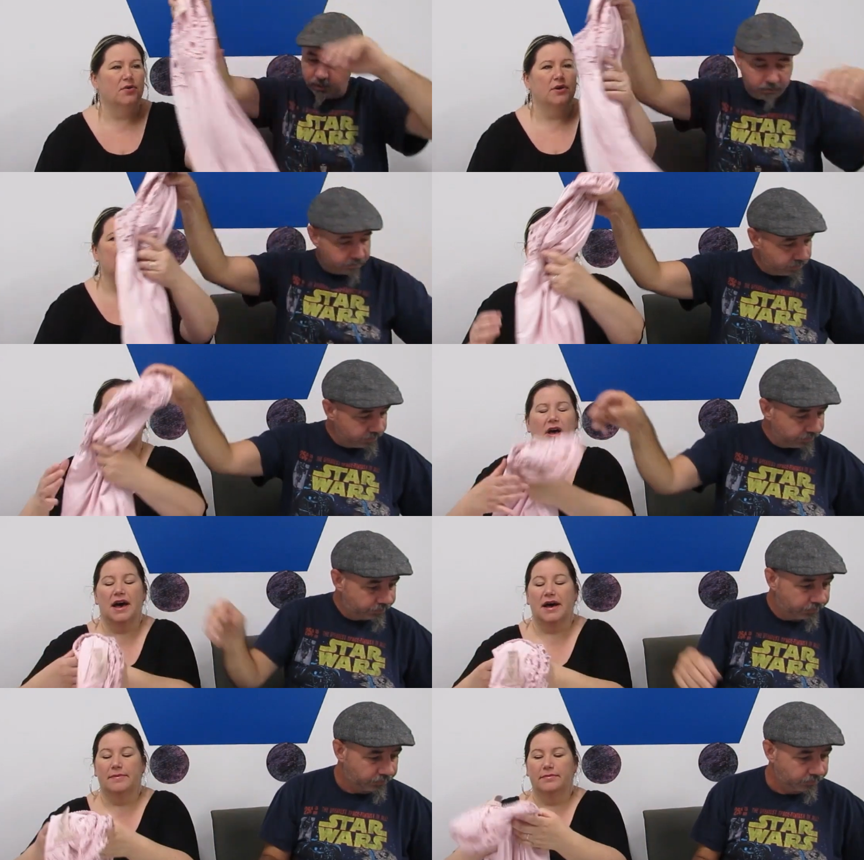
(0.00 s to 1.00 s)
Speaker 1: okay.
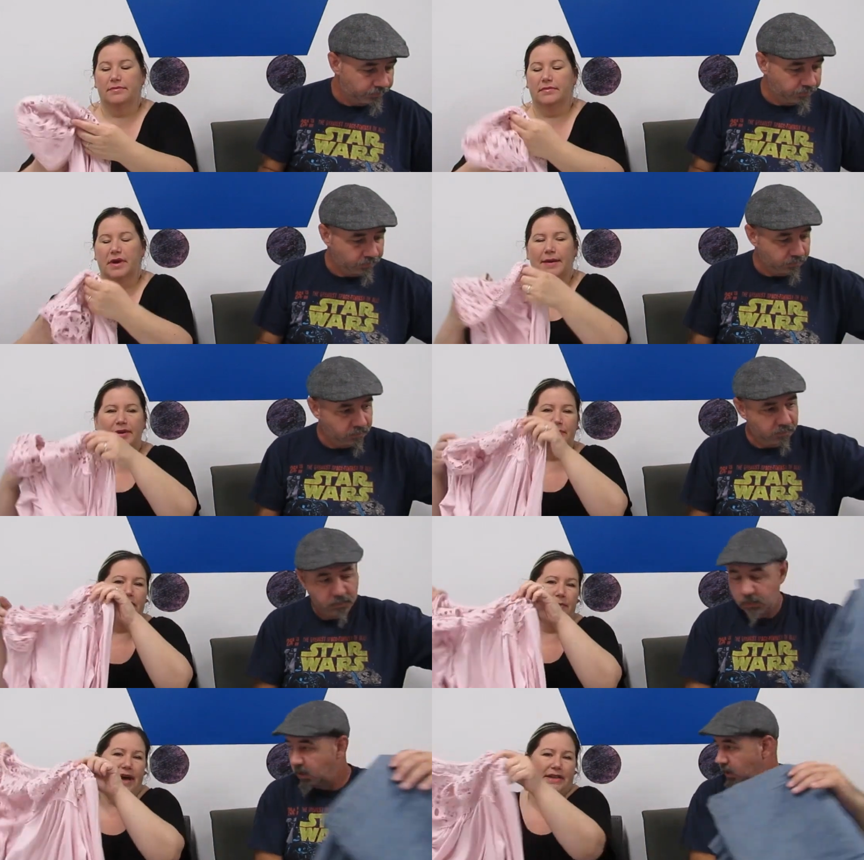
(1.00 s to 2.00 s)
um I'm gonna
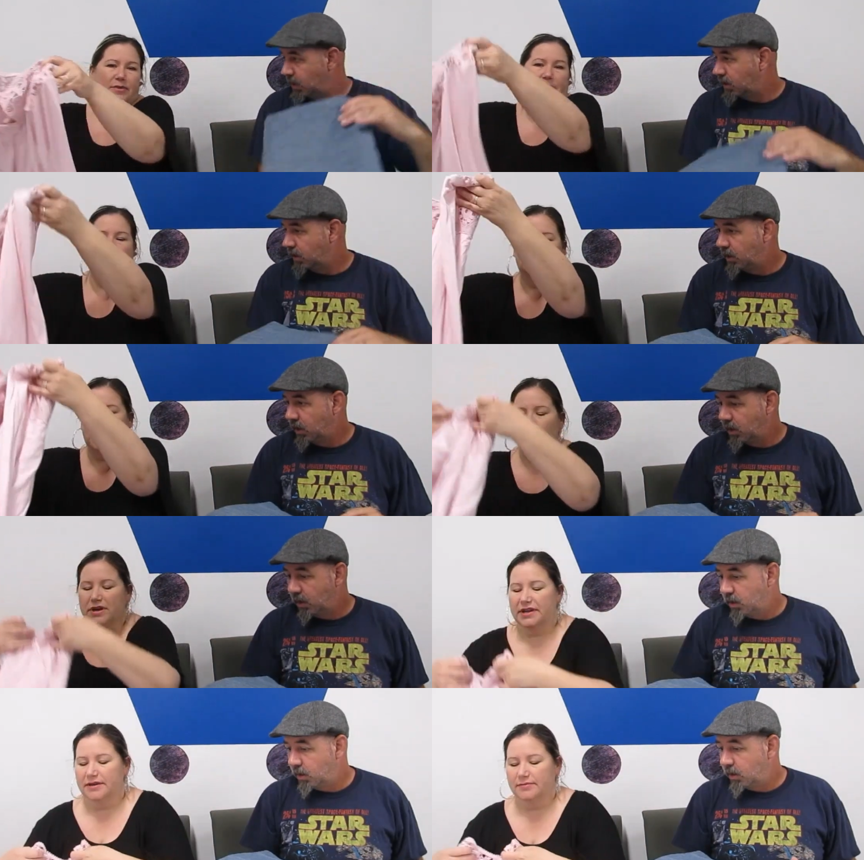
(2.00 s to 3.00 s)
put them back in the box, but
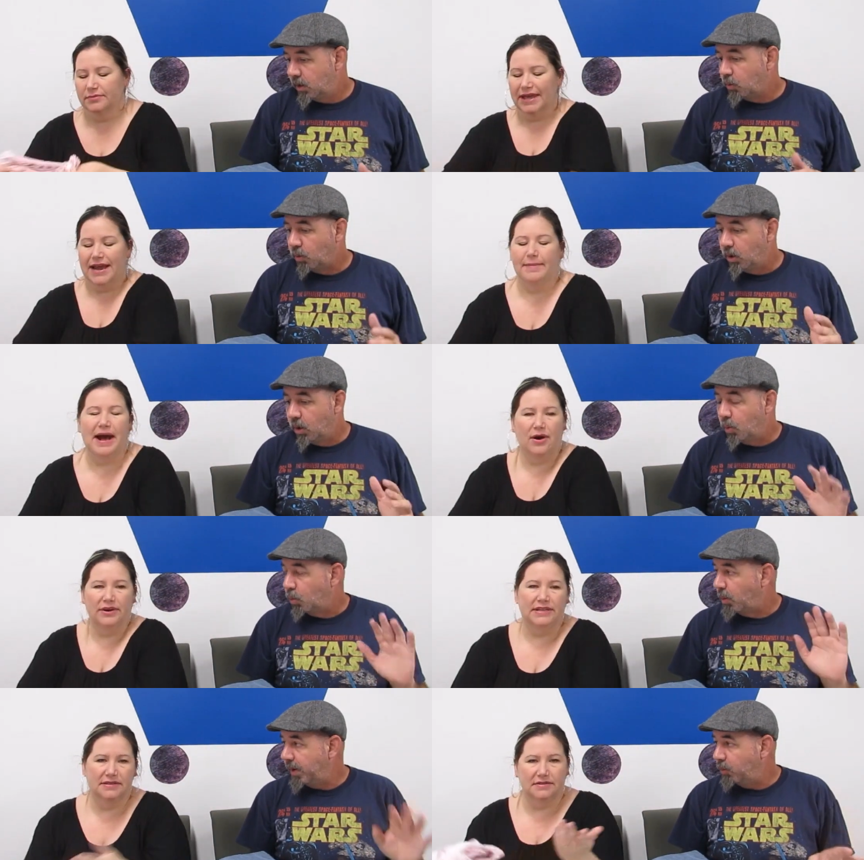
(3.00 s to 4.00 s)
we're gonna lay them
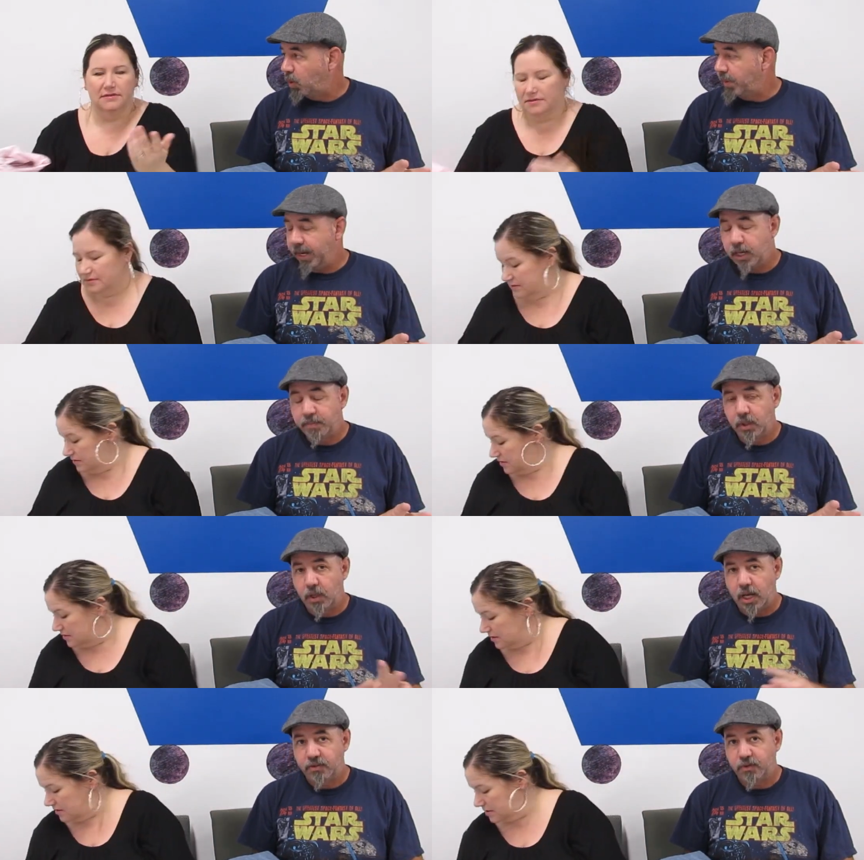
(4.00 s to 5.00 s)
out. We'll, ma-
Speaker 2: we'll make up the
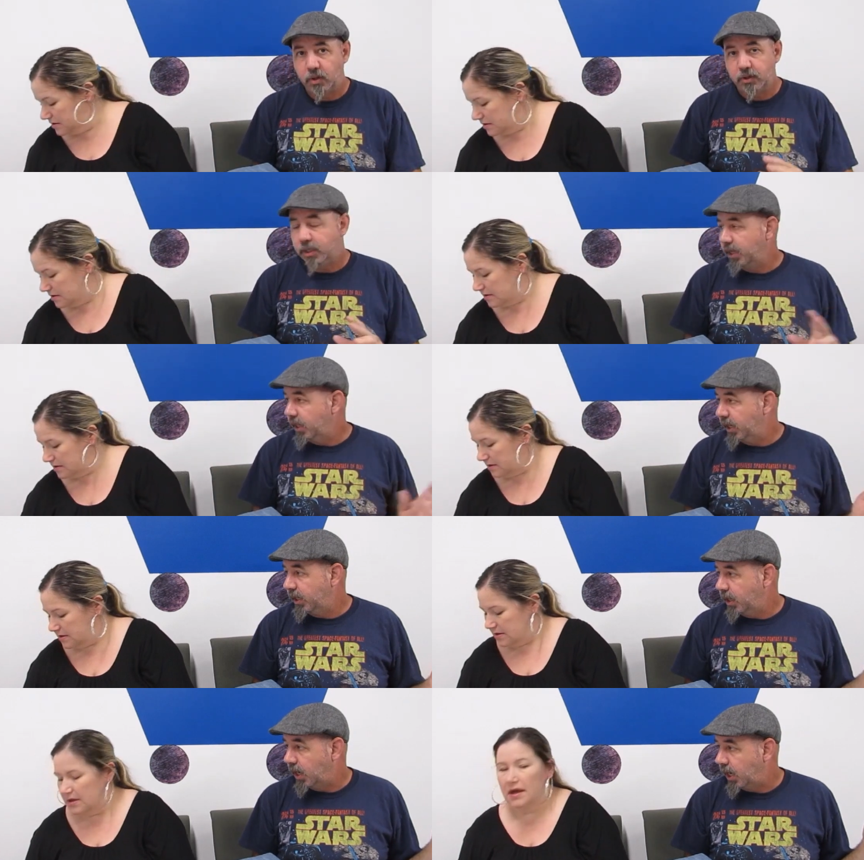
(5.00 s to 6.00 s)
lots first, and
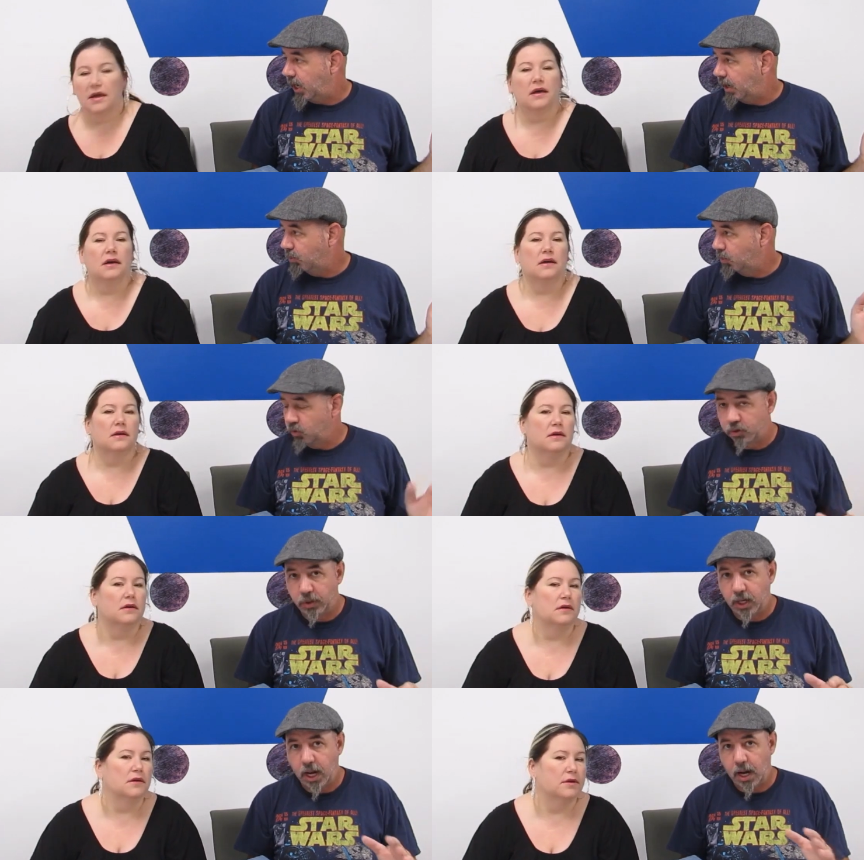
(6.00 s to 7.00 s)
then uh, we'll
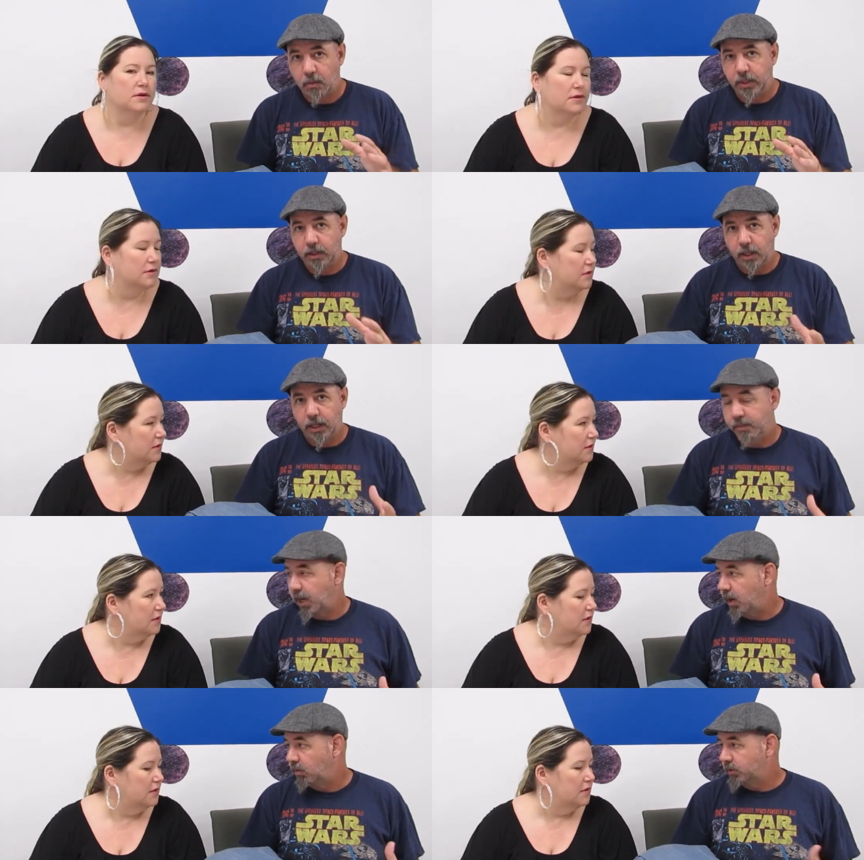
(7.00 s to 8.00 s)
show you how we lay them
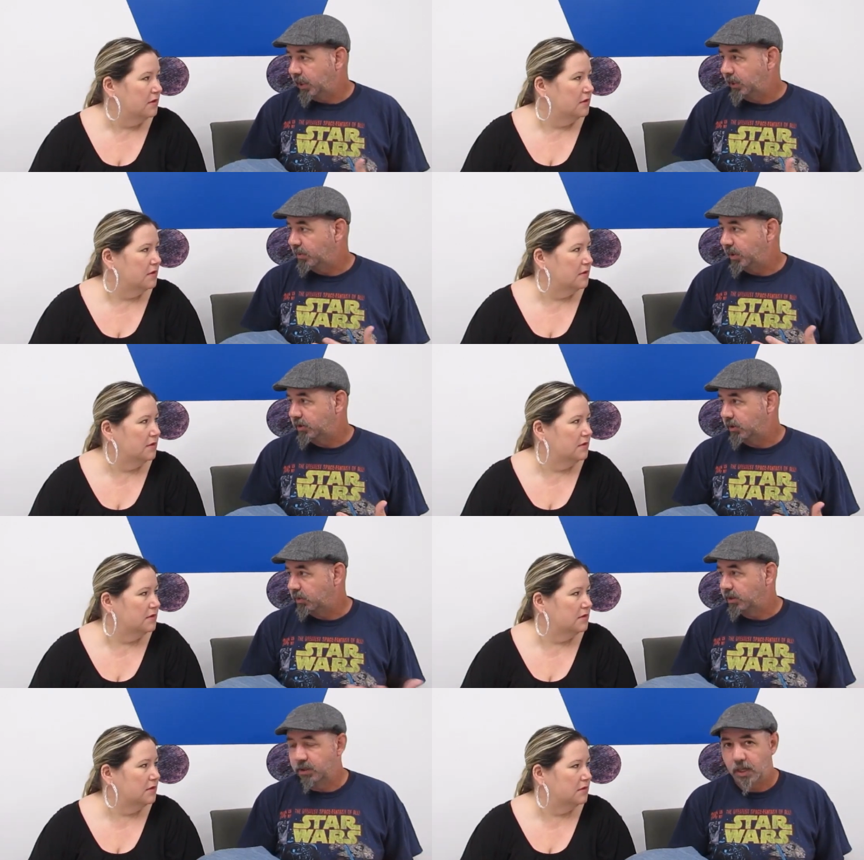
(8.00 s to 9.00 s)
out. Take the picture,
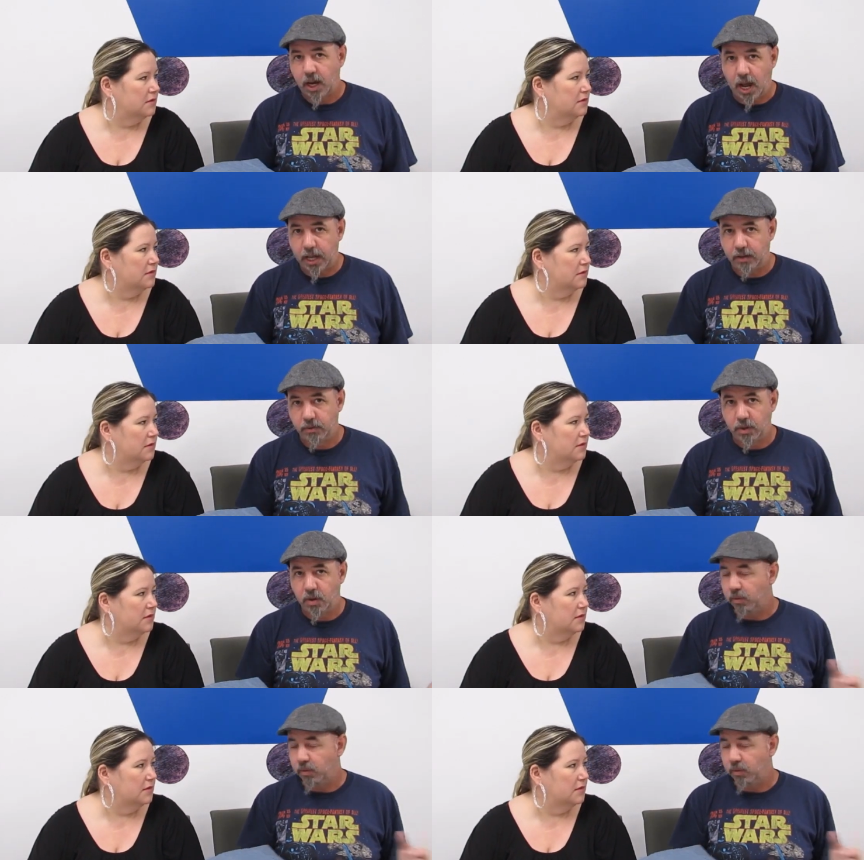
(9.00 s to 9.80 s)
which I don't know